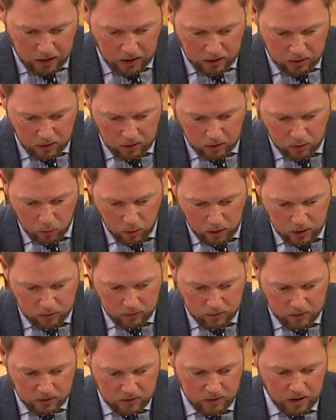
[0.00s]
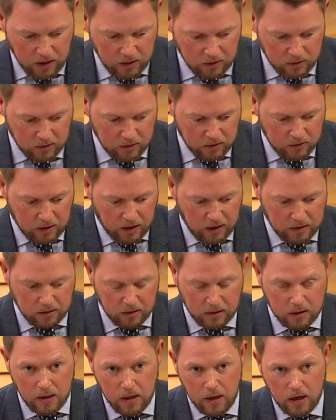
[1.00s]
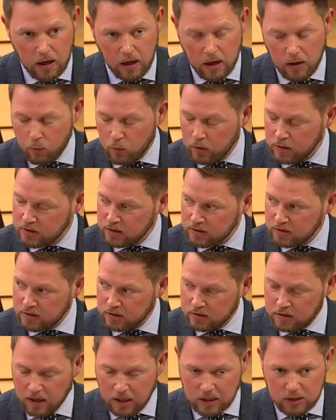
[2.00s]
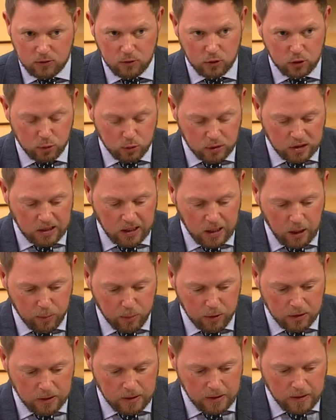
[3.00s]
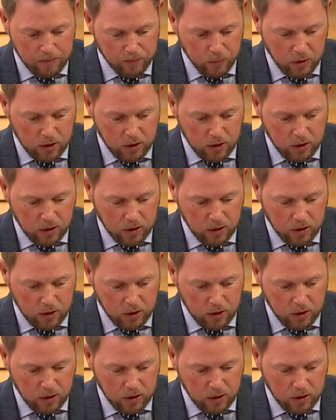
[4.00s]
another one of these cases, sadly. Since the task force was set up in